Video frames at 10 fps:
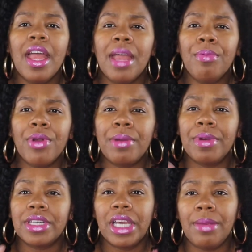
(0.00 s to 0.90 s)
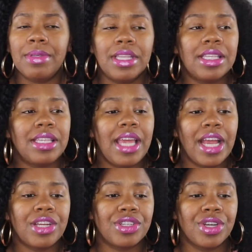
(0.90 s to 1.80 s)
it pretty much keeps its
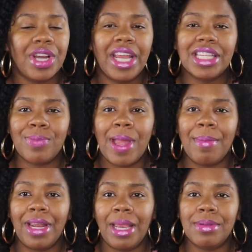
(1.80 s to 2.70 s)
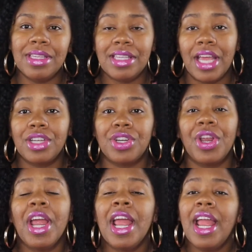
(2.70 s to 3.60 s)
texture. It gets wet, but it keeps its
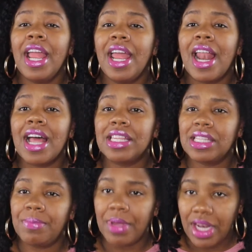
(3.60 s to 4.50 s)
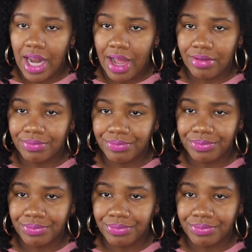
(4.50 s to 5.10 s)
texture, and I spit it out.